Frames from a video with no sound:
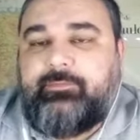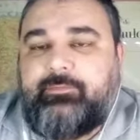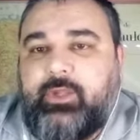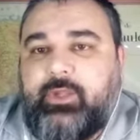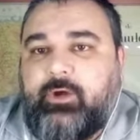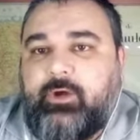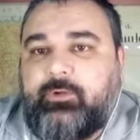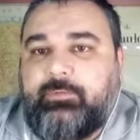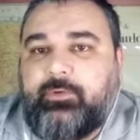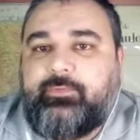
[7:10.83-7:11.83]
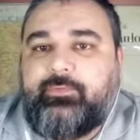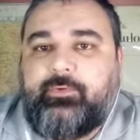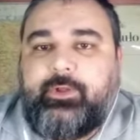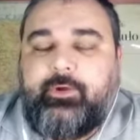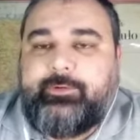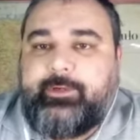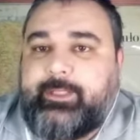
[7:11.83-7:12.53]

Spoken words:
you know, to put food on their